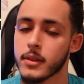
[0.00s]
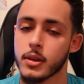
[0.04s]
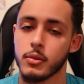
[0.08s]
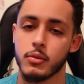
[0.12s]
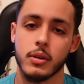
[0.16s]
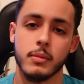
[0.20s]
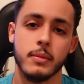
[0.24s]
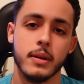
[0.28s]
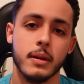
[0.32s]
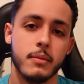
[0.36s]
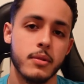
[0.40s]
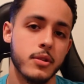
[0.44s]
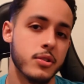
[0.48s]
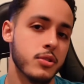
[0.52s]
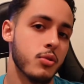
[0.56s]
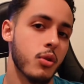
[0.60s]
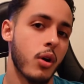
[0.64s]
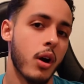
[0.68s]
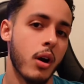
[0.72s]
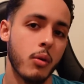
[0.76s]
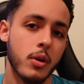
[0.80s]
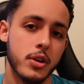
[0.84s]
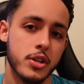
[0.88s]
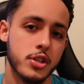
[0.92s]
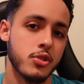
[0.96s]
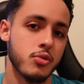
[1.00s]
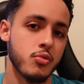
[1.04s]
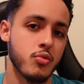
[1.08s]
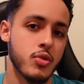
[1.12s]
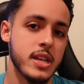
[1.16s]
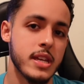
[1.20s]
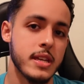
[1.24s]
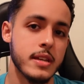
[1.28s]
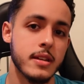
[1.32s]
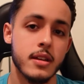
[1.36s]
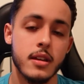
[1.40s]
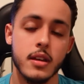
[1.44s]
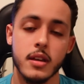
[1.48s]
Remember, you are what you
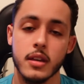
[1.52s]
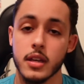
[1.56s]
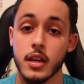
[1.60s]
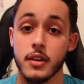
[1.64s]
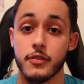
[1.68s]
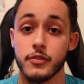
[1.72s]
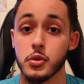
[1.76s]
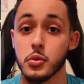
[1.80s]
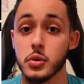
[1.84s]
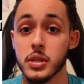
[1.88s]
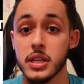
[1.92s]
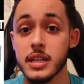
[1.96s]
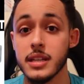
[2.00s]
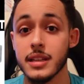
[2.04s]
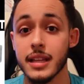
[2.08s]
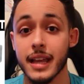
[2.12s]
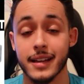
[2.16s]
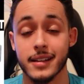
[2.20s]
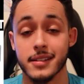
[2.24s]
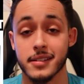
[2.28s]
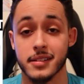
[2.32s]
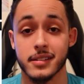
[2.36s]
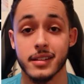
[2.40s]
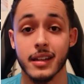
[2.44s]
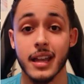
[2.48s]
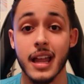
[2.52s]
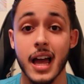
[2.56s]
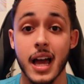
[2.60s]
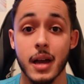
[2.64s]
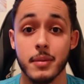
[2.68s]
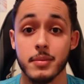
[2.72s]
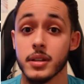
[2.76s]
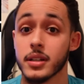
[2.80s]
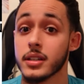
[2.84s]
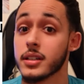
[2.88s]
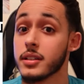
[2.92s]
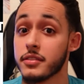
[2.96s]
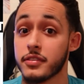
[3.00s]
eat. If you eat like a slob,
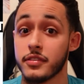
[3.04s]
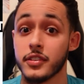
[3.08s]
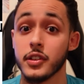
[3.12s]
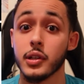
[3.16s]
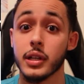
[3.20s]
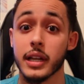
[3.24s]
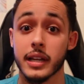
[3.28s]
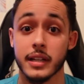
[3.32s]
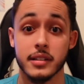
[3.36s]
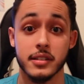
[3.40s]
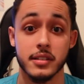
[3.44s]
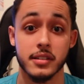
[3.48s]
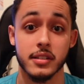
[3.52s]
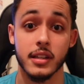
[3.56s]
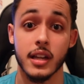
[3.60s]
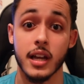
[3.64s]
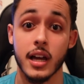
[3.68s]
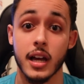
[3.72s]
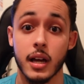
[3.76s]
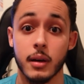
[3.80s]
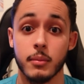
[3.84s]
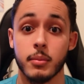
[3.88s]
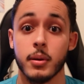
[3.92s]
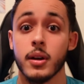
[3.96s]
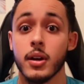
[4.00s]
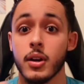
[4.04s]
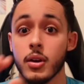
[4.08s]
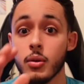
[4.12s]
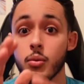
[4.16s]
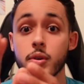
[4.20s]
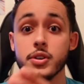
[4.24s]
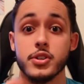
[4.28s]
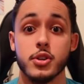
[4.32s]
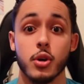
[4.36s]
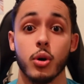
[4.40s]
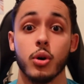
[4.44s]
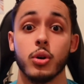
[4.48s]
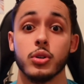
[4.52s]
you're gonna feel like a slob,
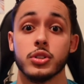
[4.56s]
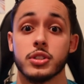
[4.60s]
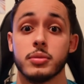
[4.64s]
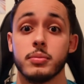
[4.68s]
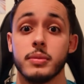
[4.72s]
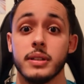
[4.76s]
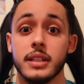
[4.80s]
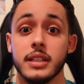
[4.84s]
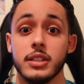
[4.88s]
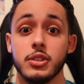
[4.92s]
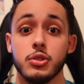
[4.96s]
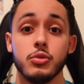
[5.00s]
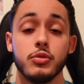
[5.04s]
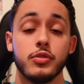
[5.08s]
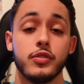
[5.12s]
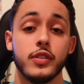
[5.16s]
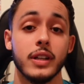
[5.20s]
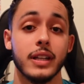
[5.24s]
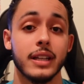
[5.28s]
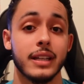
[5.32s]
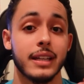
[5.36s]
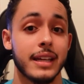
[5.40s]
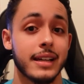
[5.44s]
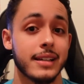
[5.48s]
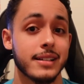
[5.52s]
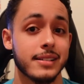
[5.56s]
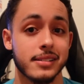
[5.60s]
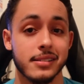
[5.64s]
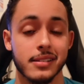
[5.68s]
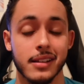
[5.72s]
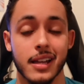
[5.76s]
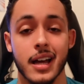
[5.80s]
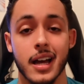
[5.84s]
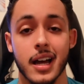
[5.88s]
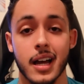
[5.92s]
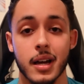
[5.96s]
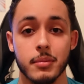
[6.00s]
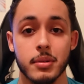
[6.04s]
which ultimately you feeling like a
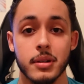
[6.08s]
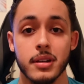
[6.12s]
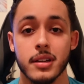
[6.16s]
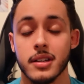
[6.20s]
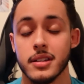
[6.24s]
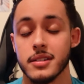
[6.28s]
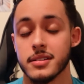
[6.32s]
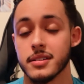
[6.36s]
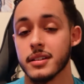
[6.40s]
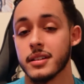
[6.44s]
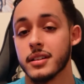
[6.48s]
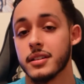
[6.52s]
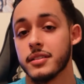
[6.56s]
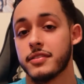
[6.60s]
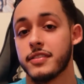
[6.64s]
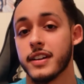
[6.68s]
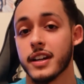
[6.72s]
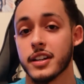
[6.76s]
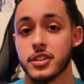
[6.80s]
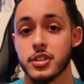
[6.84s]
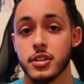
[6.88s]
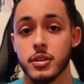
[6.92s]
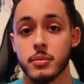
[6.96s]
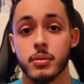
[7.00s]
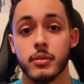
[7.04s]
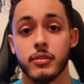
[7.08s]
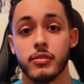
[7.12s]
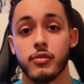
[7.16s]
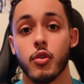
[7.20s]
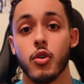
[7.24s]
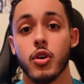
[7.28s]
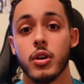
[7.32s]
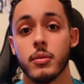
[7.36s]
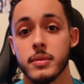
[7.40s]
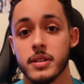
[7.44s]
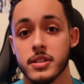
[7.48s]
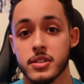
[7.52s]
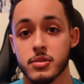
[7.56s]
slob is gonna affect your
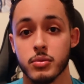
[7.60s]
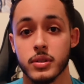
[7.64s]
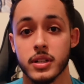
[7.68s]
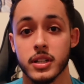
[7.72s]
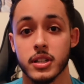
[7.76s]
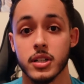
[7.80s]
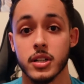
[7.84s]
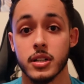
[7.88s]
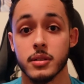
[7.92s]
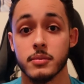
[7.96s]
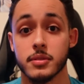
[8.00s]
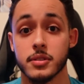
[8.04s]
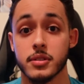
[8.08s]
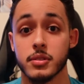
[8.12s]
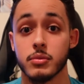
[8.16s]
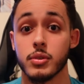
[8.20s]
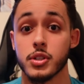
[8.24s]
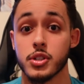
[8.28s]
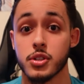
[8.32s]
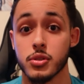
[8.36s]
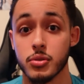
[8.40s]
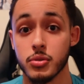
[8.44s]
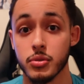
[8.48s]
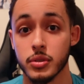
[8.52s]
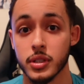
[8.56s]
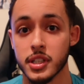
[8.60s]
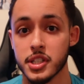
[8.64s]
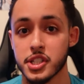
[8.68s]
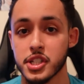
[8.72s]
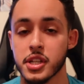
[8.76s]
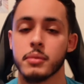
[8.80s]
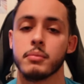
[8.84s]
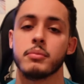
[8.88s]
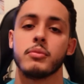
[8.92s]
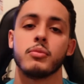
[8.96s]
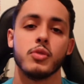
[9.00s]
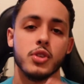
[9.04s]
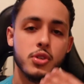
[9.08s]
performance when it comes to what you do in the
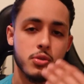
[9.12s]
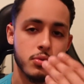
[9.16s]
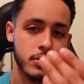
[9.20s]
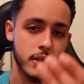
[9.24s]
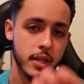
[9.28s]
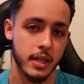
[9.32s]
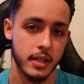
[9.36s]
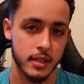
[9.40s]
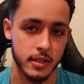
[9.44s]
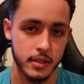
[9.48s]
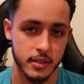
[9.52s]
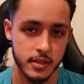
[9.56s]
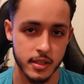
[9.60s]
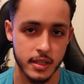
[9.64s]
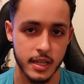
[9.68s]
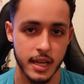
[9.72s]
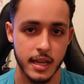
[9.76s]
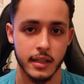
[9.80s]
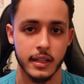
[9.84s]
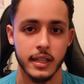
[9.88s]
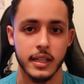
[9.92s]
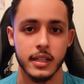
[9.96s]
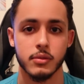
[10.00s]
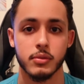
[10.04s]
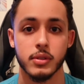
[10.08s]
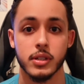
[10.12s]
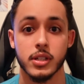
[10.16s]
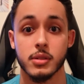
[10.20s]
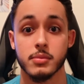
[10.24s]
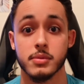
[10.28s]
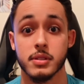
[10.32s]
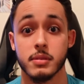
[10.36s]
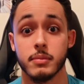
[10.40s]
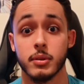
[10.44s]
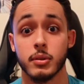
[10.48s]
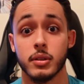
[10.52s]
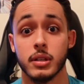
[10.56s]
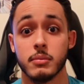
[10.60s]
gym, which we'll get into that later when it comes
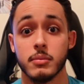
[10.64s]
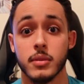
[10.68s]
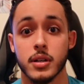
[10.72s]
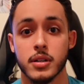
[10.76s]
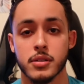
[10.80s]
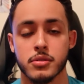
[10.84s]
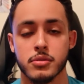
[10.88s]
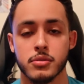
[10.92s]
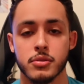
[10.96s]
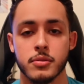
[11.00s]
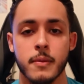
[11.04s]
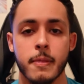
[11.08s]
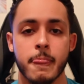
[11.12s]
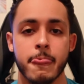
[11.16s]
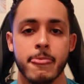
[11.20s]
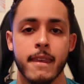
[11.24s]
to building muscle.